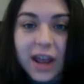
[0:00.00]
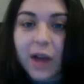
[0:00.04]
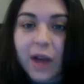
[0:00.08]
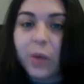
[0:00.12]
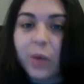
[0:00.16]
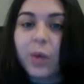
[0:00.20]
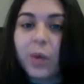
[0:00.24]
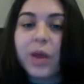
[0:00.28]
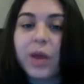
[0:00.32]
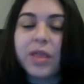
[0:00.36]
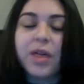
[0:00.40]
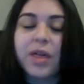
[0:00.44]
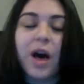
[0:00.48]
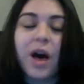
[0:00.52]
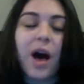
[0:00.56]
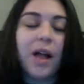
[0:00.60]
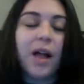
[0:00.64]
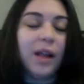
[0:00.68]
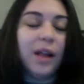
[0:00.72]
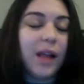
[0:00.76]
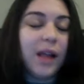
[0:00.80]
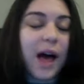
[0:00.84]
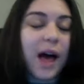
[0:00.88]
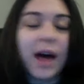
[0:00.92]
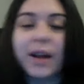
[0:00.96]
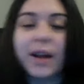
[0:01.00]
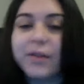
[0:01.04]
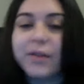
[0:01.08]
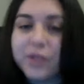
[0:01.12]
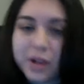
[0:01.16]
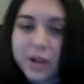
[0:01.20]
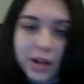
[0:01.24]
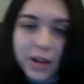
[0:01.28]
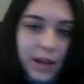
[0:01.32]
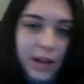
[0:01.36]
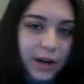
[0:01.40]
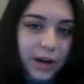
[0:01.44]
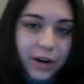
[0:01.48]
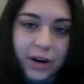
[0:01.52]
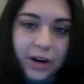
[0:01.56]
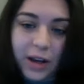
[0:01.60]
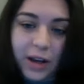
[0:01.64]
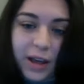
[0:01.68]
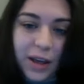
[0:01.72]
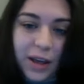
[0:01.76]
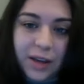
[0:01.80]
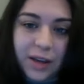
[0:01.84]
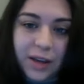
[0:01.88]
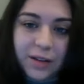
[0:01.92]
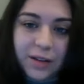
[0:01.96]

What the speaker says: and with a lot of clarity.